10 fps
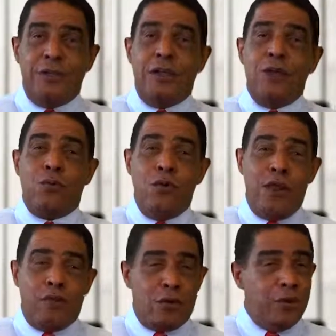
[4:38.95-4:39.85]
They
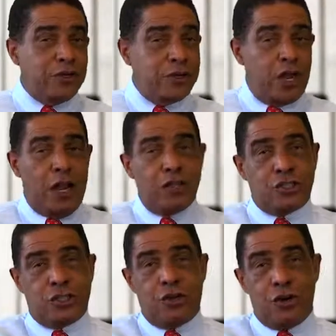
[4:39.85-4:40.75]
never went to
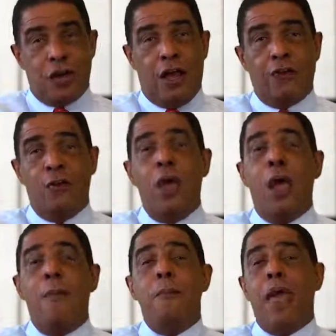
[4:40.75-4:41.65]
college to learn how to
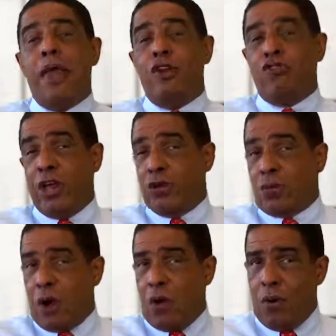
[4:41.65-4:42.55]
manage and
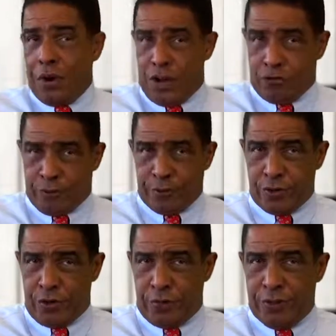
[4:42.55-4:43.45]
grow an
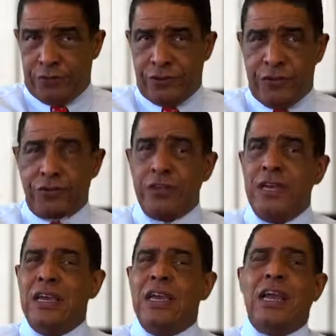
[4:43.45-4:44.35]
entrepreneurial business.
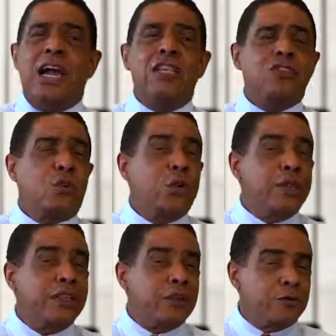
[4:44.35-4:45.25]

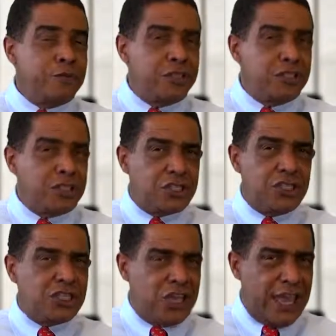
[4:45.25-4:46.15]
Consequently, their
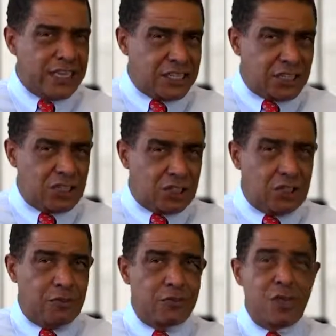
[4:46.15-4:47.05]
businesses lack
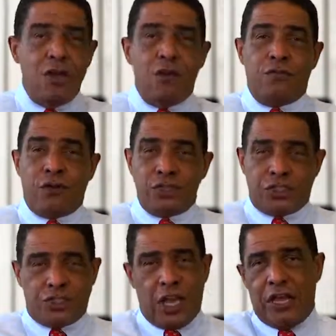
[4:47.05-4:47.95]
systems for
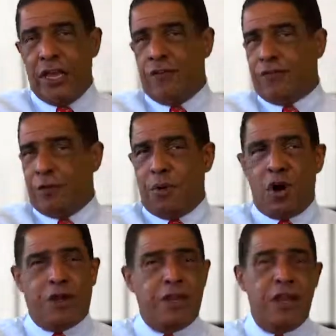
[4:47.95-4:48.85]
selling, for
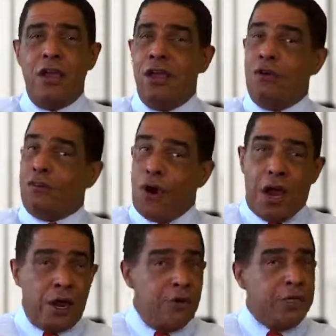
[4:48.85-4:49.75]
marketing, for
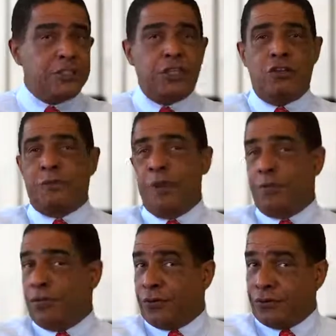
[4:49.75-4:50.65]
hiring
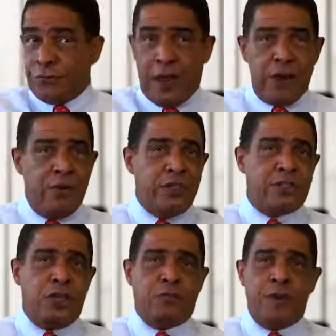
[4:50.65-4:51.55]
salespeople, for firing
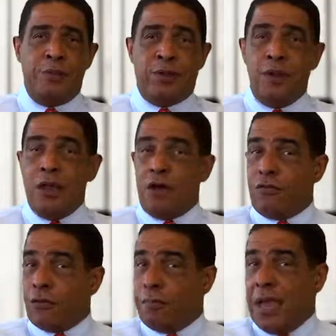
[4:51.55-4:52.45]
salespeople,
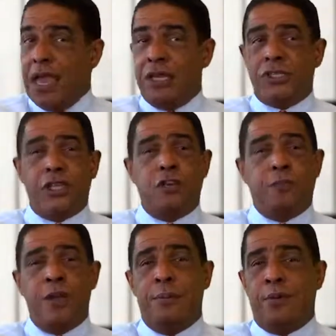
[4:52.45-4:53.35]
for paying
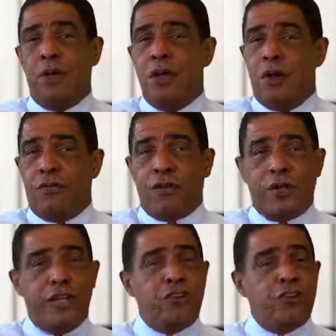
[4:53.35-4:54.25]
salespeople, for
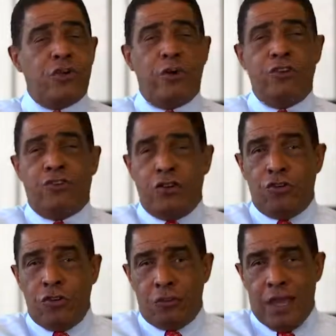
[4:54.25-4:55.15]
lead
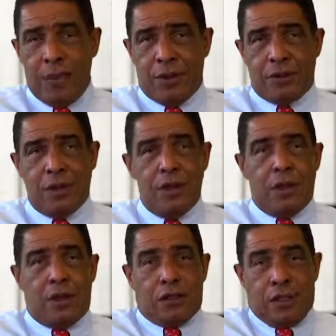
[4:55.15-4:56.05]
generation, you name it.
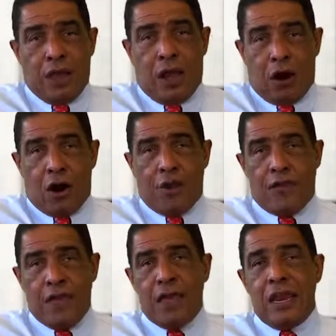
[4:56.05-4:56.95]
They are
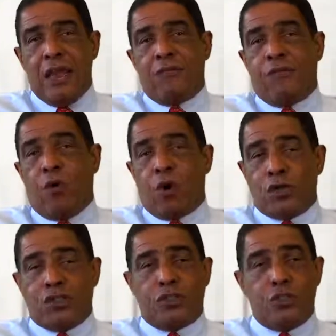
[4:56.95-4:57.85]
then
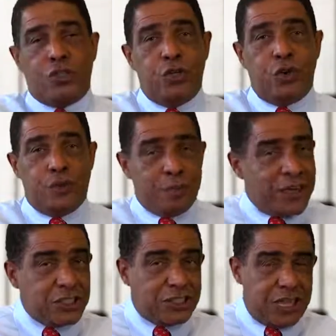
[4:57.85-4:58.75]
forced to do the
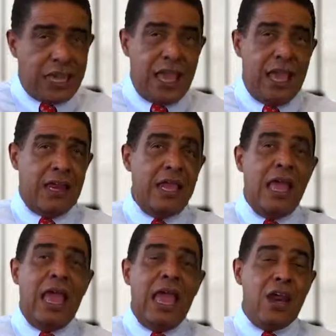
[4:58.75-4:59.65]
best they can
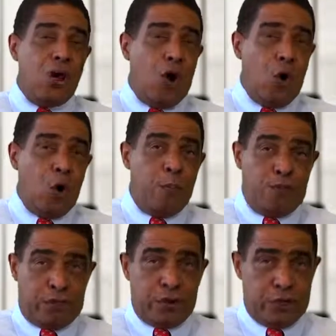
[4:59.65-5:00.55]
and
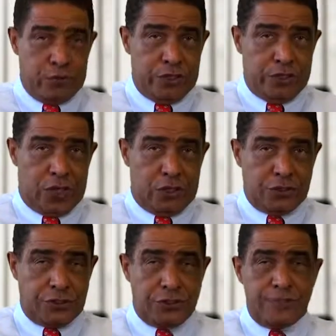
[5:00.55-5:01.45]
hope for good
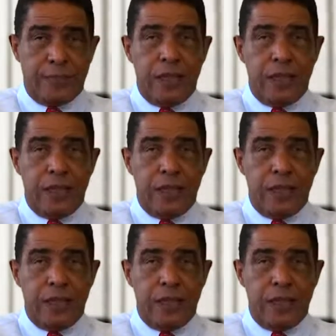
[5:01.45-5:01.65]
results.